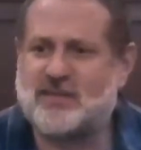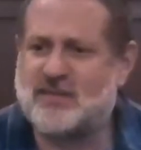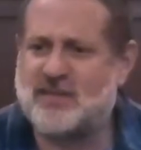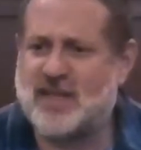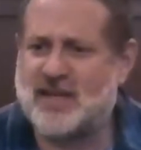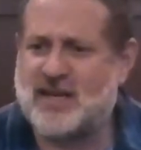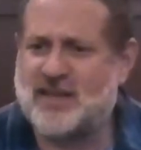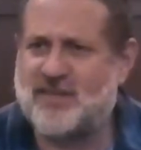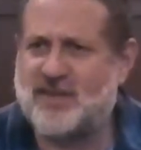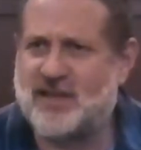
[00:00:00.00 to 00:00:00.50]

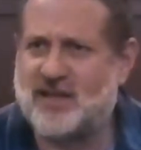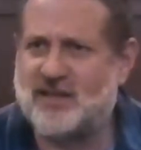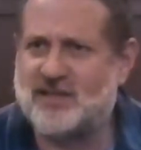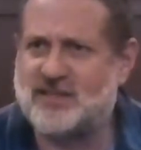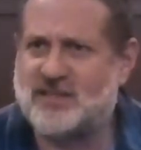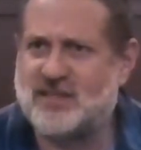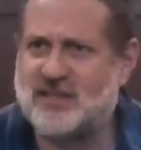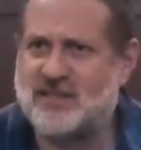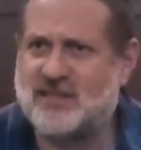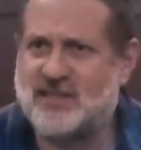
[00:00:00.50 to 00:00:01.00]
Anything
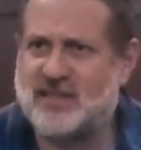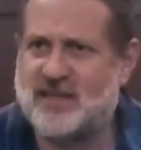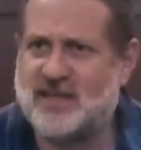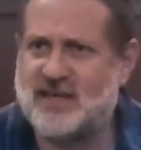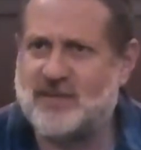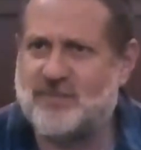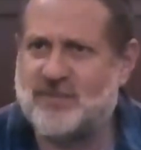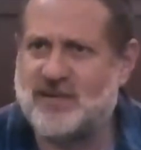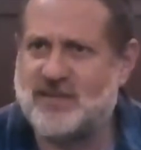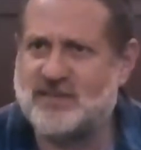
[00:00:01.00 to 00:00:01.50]
else? Did
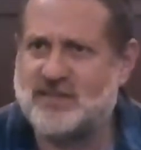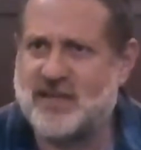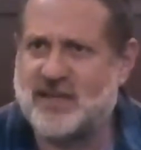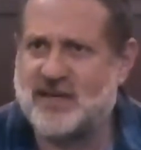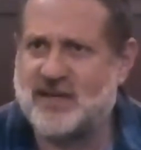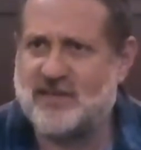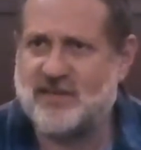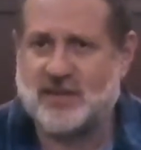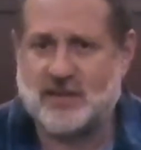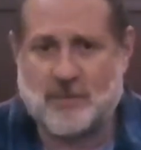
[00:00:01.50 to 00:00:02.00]
anybody say
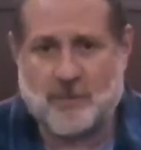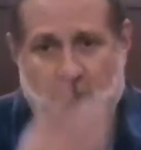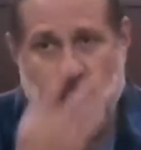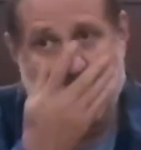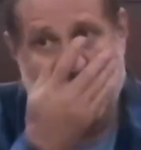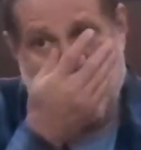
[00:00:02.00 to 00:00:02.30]
anything?